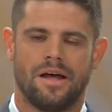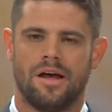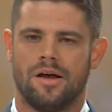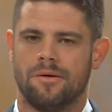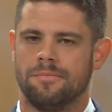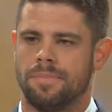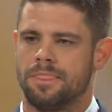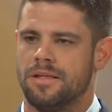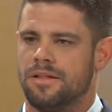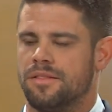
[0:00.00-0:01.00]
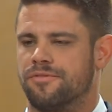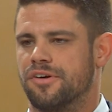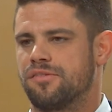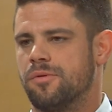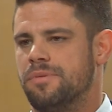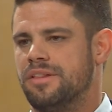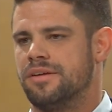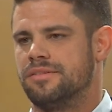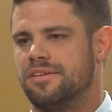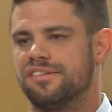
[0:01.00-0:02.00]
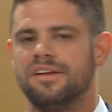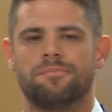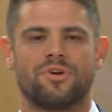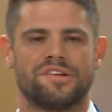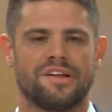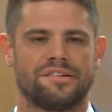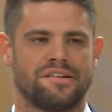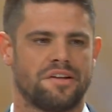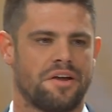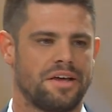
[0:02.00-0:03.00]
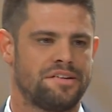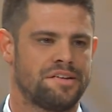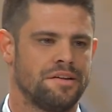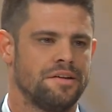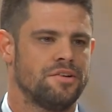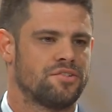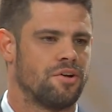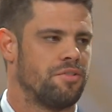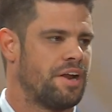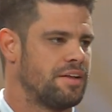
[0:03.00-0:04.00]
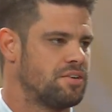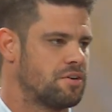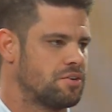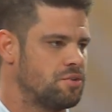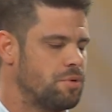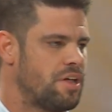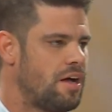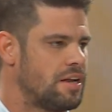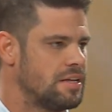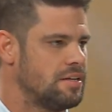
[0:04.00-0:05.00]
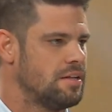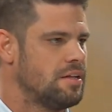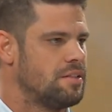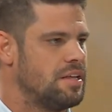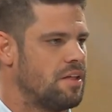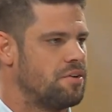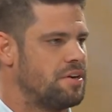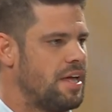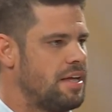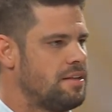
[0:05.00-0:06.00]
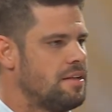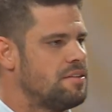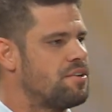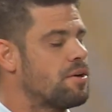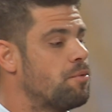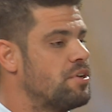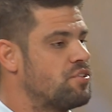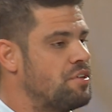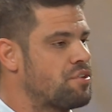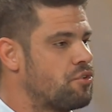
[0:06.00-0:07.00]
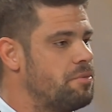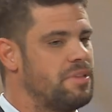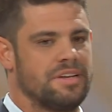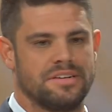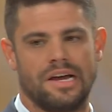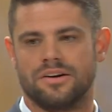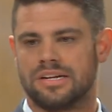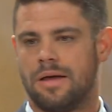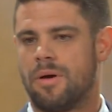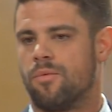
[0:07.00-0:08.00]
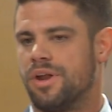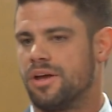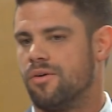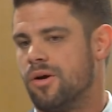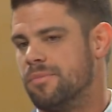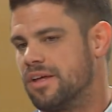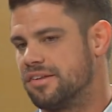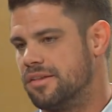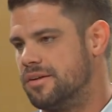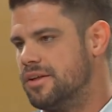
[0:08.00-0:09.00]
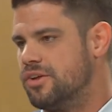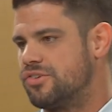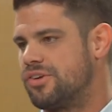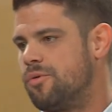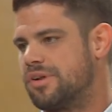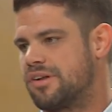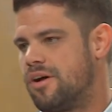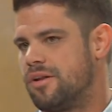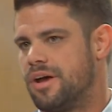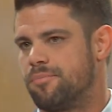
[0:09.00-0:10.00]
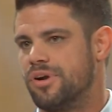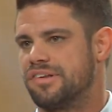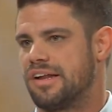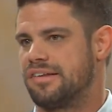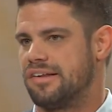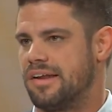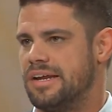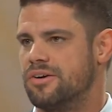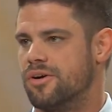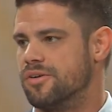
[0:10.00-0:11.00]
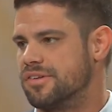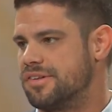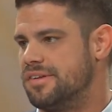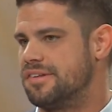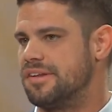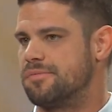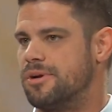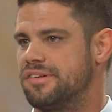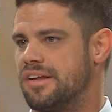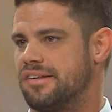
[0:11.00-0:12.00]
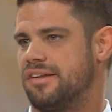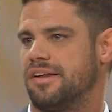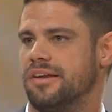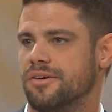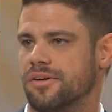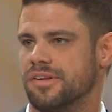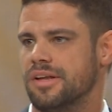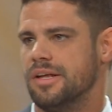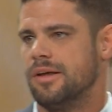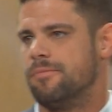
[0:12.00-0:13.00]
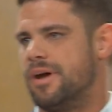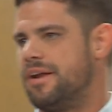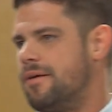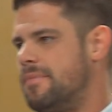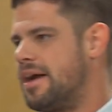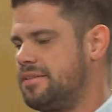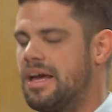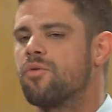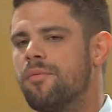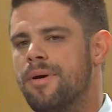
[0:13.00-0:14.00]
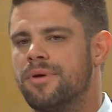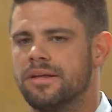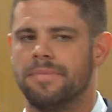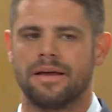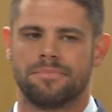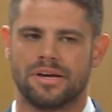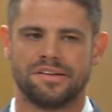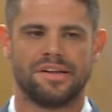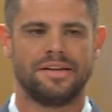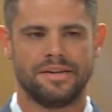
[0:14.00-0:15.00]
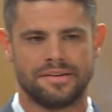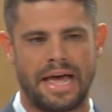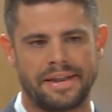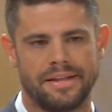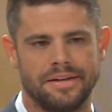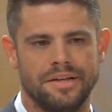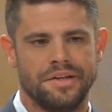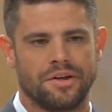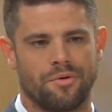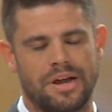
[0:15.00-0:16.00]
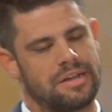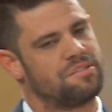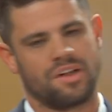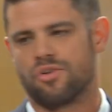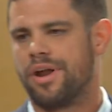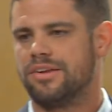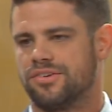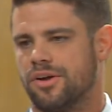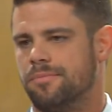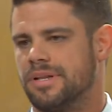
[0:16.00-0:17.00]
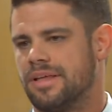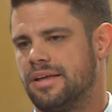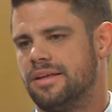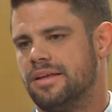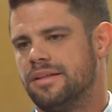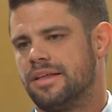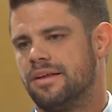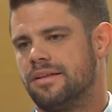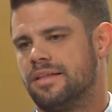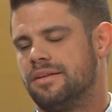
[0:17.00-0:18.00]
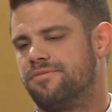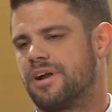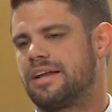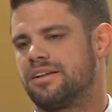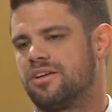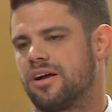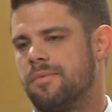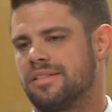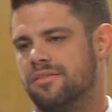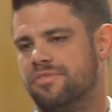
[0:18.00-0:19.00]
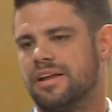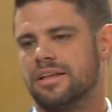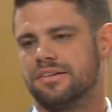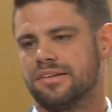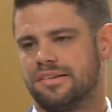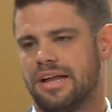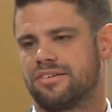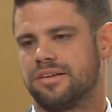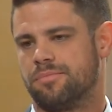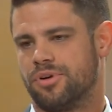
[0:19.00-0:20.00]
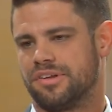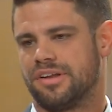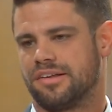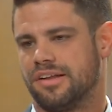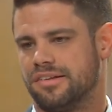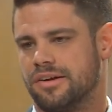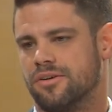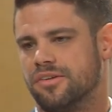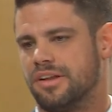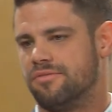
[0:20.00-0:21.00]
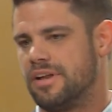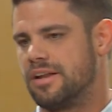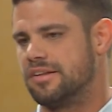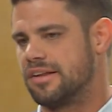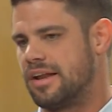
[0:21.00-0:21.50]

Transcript: Um, the first would be the Disney Princesses on Ice show that I took her to with Holly the other day, during which she screamed the entire time, I want to go home, because the show was called uh, Princesses and Heroes, Disney's Princesses and Heroes. But um, I kind of want my money back because they didn't title it correctly. It was a great show, but they, they, they forgot to talk about the villains. It's actually Princesses, Heroes, and Villains.